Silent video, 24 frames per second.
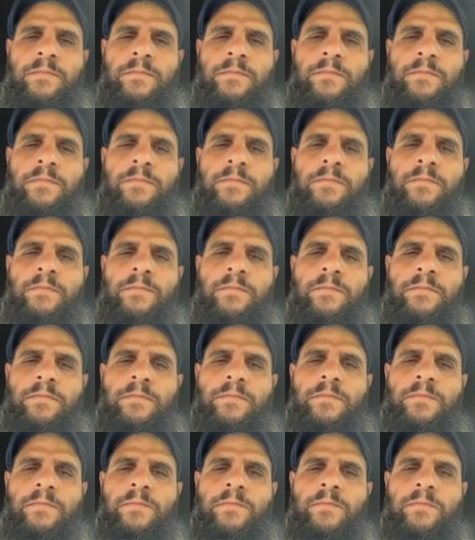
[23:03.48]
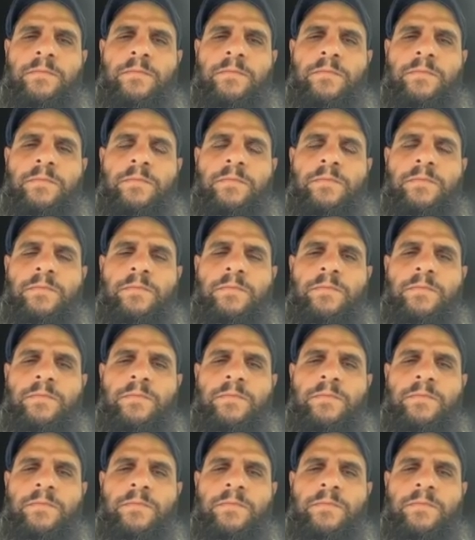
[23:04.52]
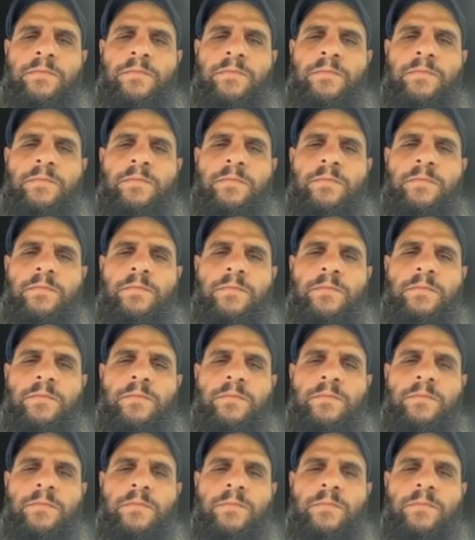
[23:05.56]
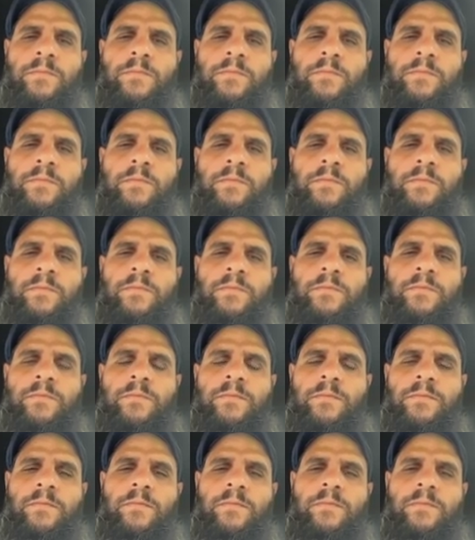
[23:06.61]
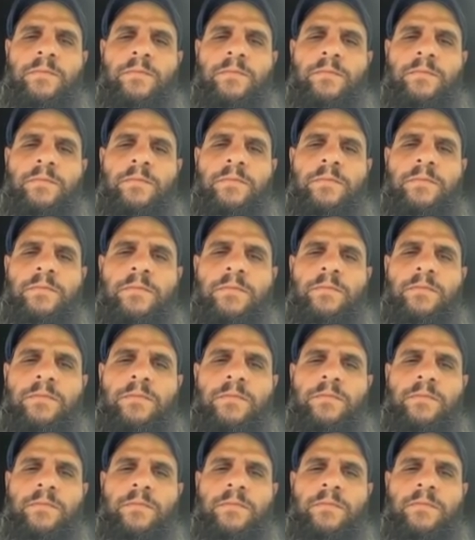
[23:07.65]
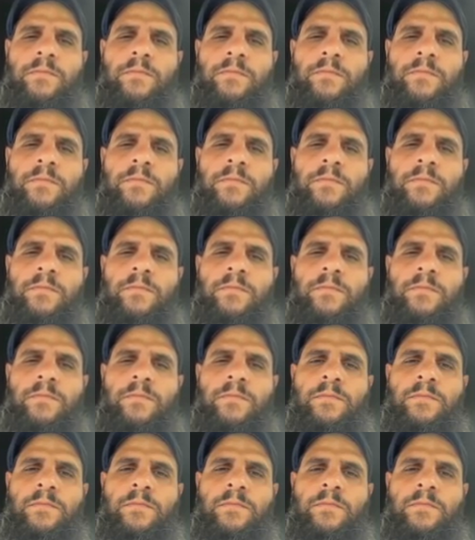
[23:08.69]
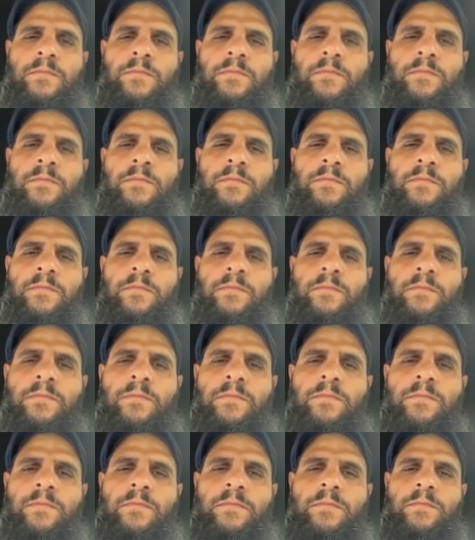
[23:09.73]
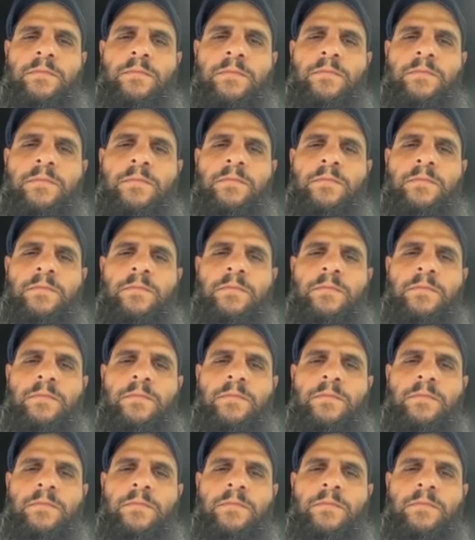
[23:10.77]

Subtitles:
(silent)